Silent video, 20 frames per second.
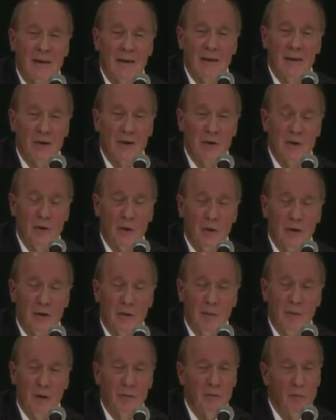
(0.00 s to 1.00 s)
It's
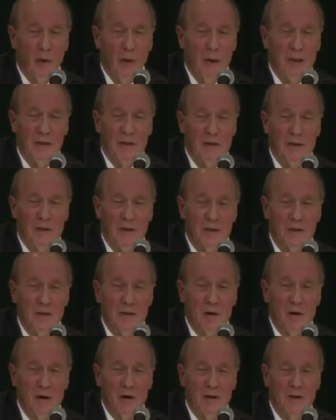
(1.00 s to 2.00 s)
short, but boy, is it
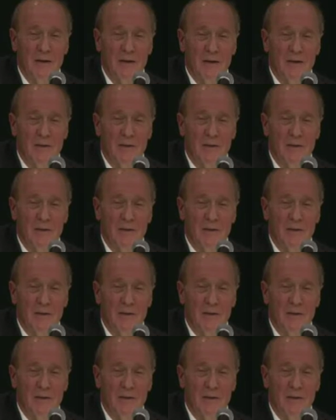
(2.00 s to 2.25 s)
strong.